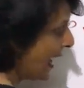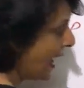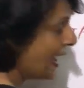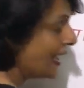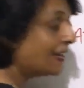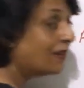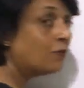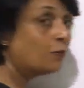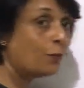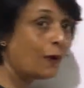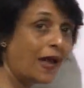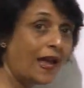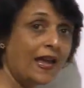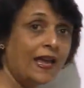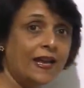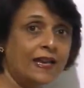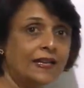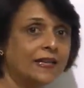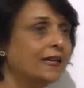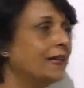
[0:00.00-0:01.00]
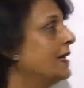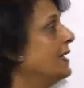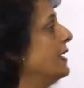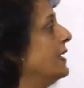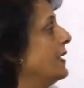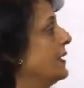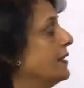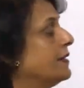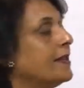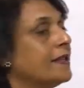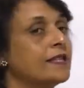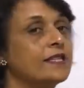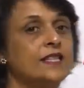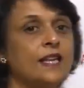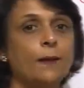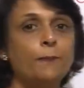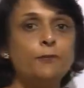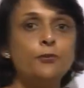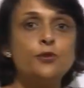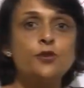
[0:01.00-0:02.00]
And when the
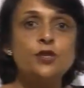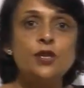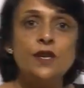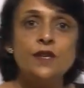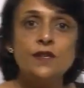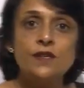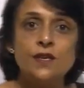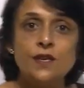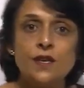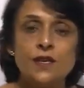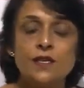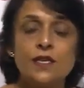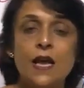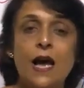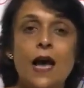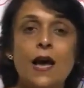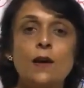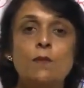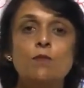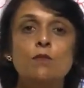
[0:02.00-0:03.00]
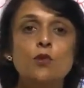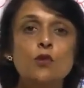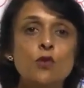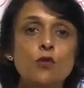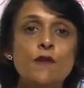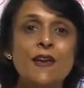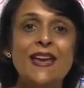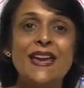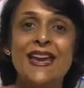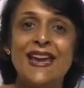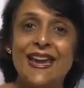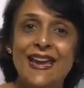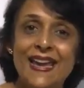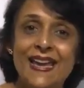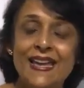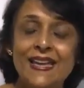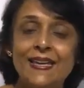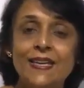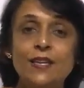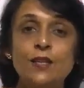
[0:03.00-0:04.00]
substances are moving
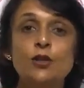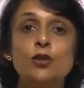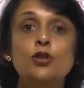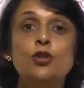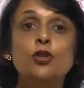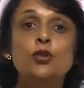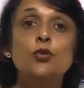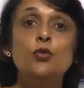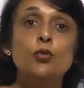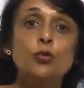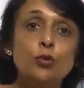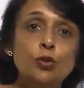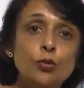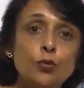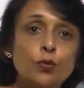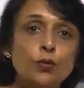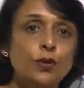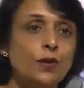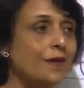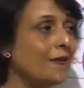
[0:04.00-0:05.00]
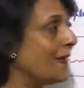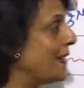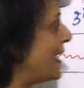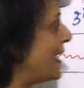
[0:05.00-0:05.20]
in due to the